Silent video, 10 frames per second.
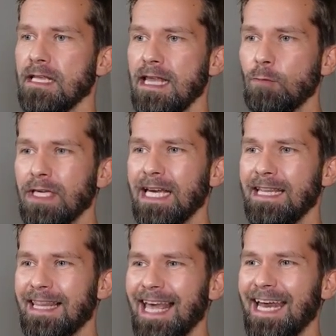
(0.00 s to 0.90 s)
that we
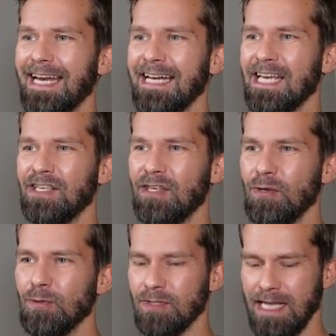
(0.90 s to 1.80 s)
can then
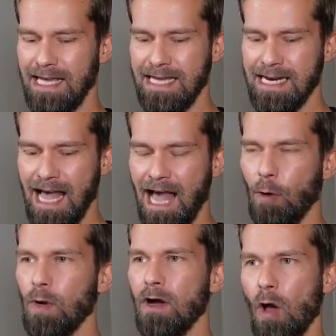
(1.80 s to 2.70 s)
use in
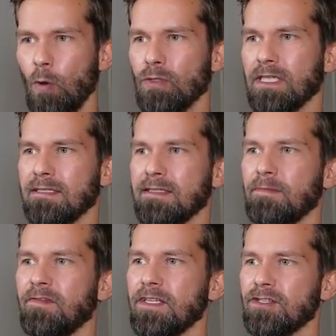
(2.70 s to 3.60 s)
our own custom
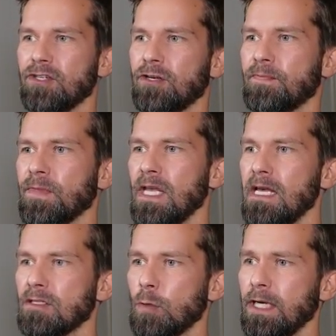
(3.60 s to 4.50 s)
fixture.
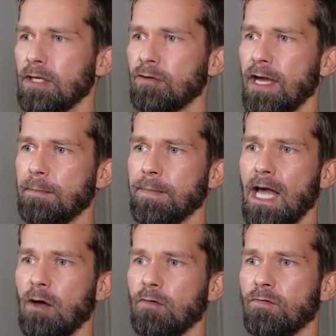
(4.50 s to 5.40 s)
So when I grab
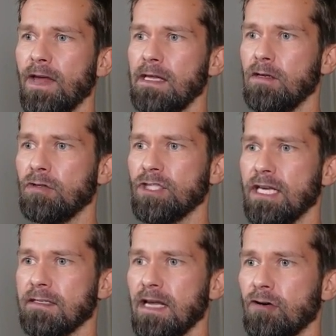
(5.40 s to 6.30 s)
now fail on
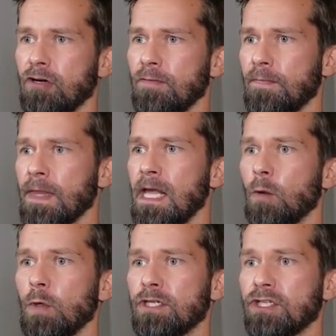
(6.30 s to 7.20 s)
JS error,
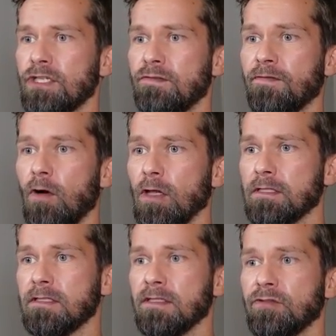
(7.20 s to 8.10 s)
which
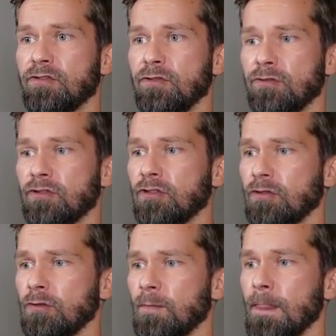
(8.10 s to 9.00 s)
defaults to
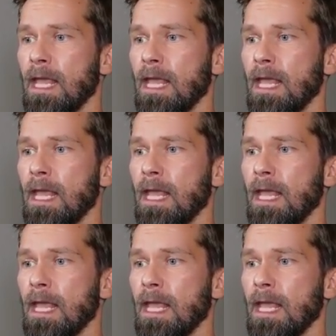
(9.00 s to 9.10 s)
true,